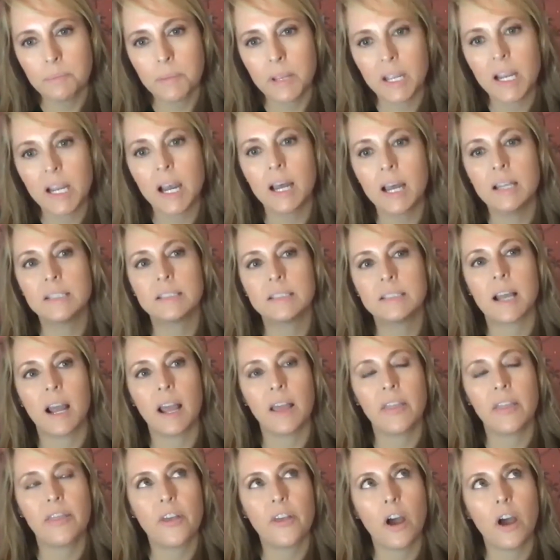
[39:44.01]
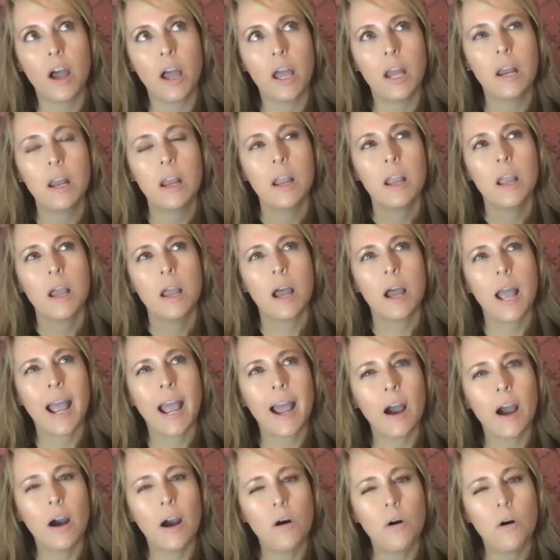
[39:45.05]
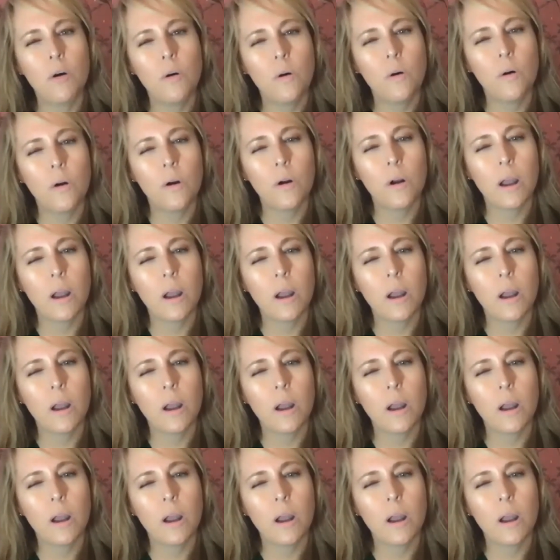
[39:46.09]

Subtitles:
because I thought, how